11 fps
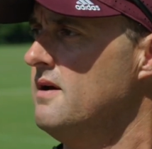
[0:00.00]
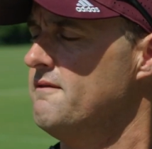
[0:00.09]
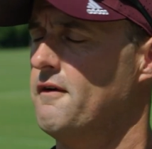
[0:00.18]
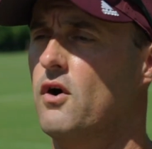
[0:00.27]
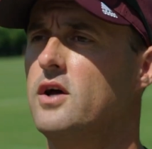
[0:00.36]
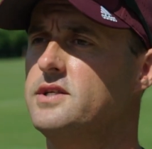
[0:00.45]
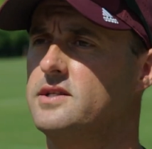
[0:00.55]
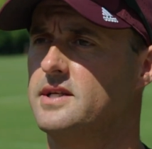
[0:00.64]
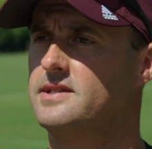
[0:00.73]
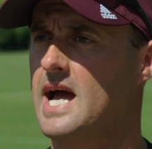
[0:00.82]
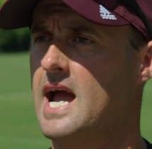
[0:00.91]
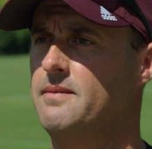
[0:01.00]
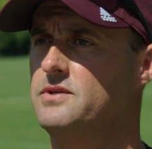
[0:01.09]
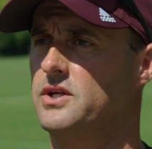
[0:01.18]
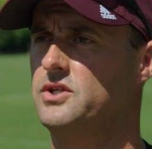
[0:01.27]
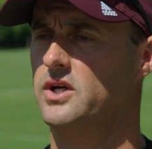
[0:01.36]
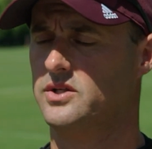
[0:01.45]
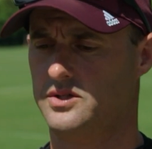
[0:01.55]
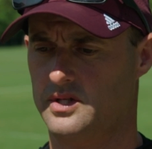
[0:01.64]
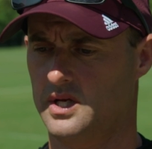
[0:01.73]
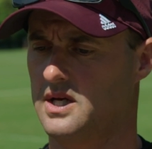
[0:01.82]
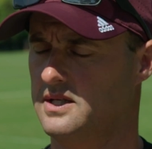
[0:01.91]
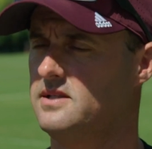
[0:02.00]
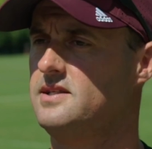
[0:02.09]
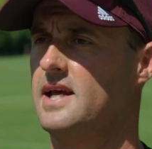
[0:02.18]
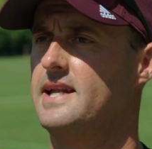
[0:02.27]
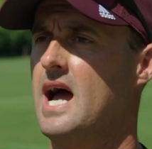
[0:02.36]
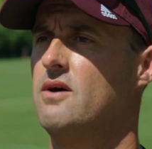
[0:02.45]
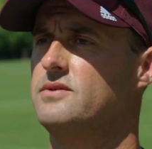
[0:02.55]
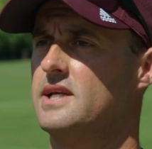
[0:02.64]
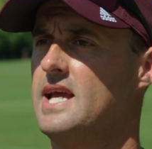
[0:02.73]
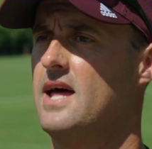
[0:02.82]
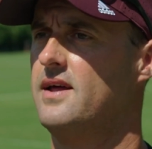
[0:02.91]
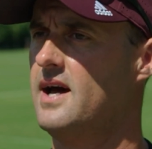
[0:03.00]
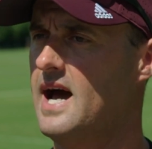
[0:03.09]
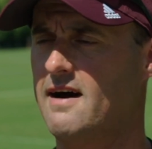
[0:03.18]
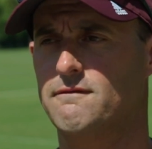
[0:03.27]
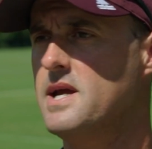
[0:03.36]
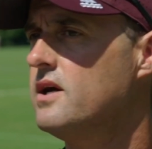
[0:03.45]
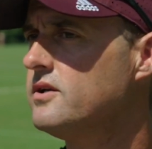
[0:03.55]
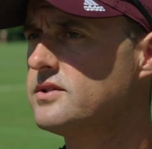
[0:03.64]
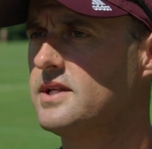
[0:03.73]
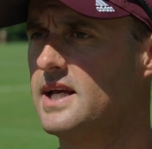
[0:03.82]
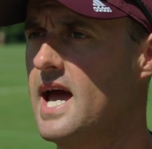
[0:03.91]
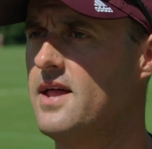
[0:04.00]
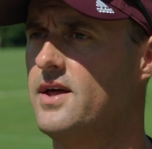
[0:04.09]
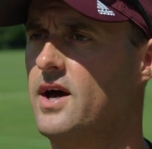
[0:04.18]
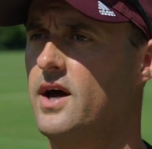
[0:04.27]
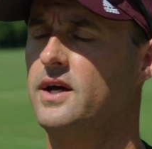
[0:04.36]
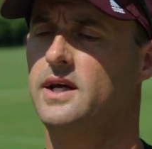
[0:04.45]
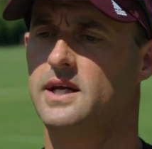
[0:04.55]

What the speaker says: for us, it's a time to just sit down together, have meals together,